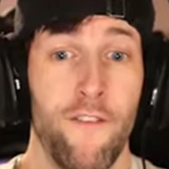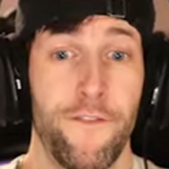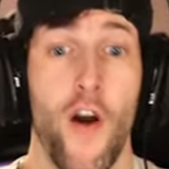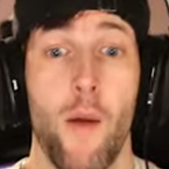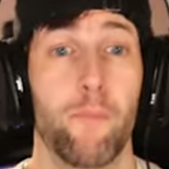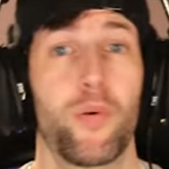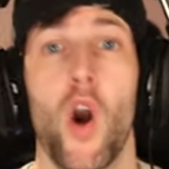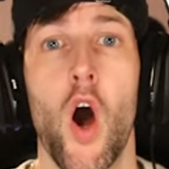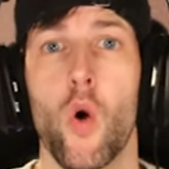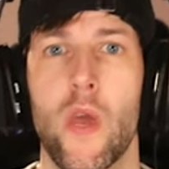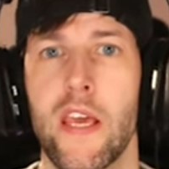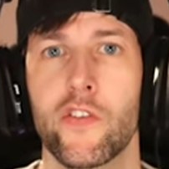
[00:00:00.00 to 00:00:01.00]
come from?
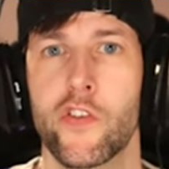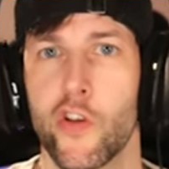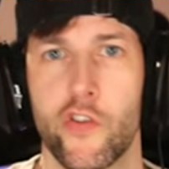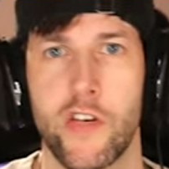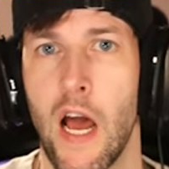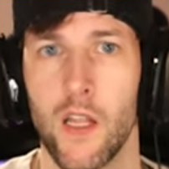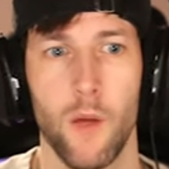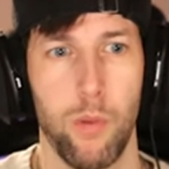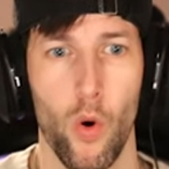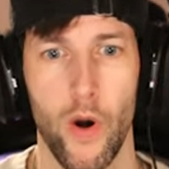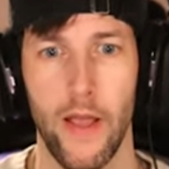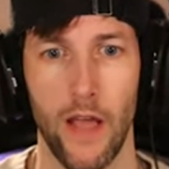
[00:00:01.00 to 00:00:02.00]
Bro, he's just
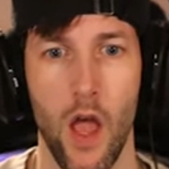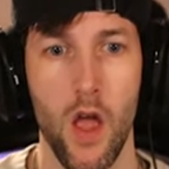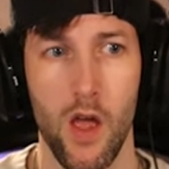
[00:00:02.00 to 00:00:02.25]
teleporting.